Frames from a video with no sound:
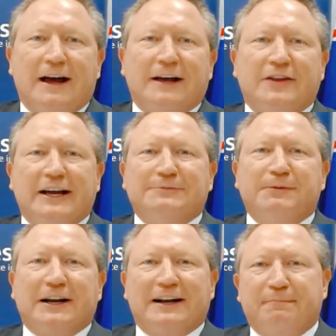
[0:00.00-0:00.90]
Like the
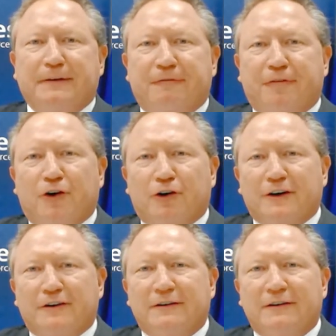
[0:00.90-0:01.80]
SBLF before
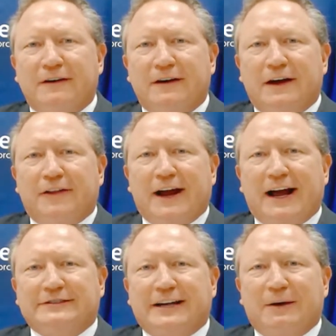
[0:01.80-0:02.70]
it, the
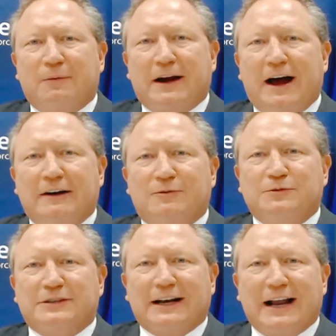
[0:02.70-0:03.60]
ASA 100
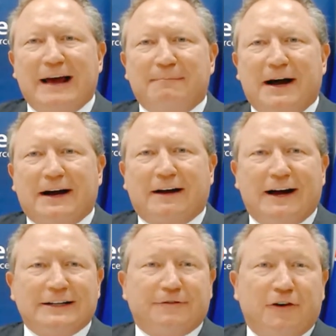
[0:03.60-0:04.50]
was a landmark
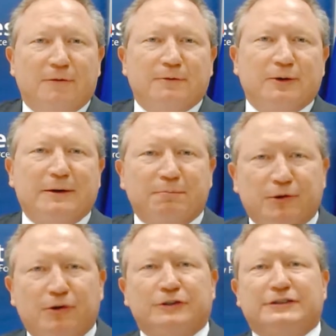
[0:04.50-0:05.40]
alliance formed between a
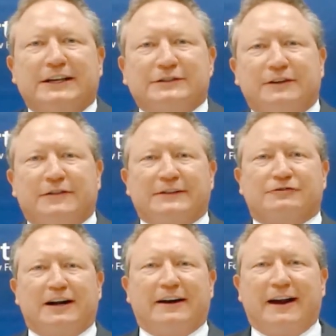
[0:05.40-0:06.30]
broad section of the
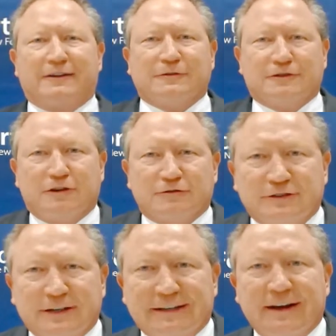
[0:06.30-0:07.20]
Australian agricultural
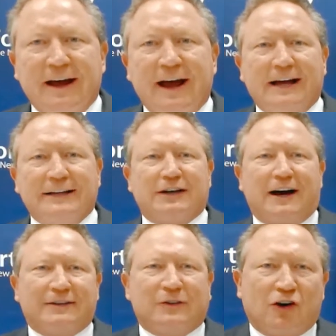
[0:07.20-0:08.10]
sector and
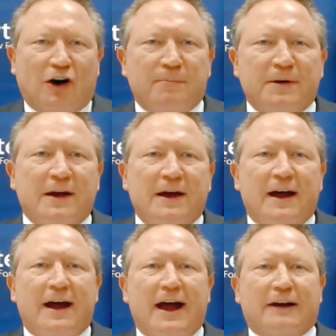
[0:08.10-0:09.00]
China's top
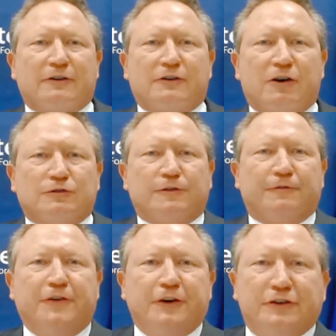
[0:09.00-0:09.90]
agricultural
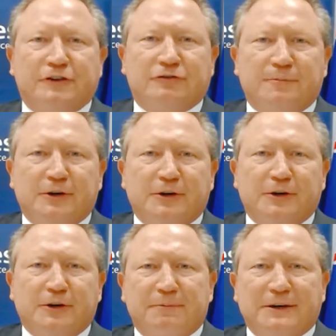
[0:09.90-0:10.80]
food
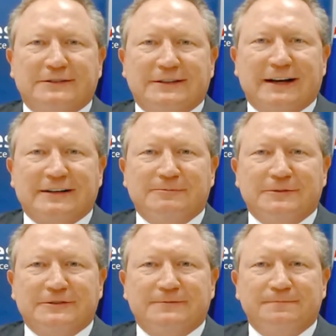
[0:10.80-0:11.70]
distribution companies and
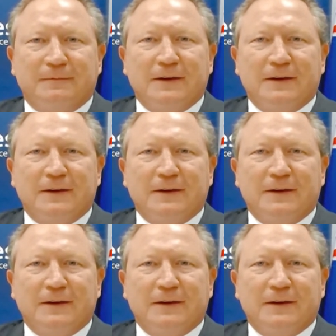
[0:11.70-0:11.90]
customers.